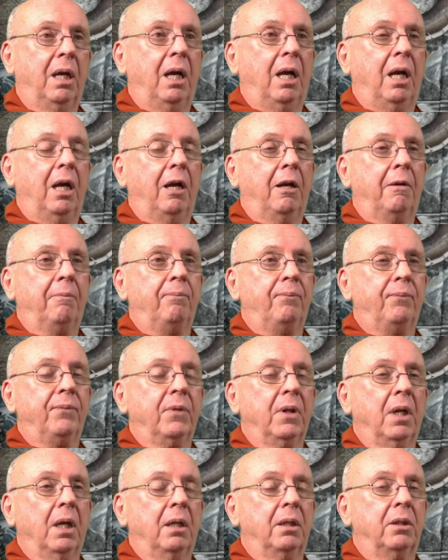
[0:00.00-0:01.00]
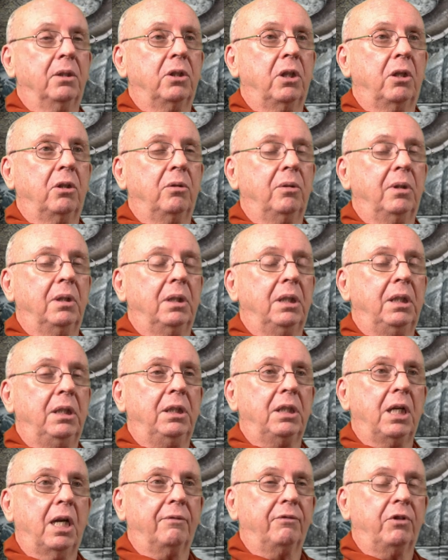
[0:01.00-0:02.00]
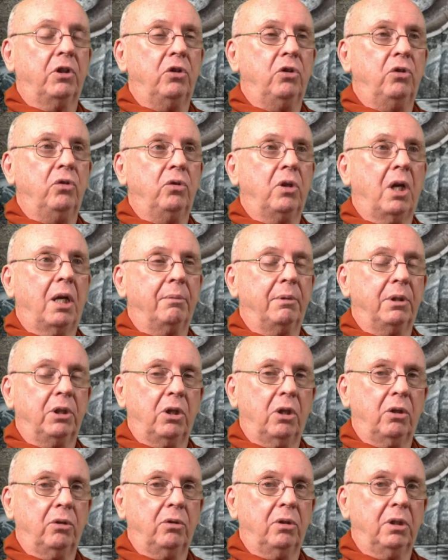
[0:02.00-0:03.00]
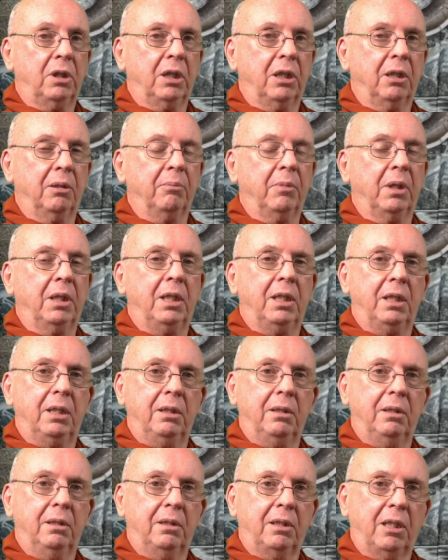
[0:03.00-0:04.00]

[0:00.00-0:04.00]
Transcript: Um, so each afternoon I would go to him and he'd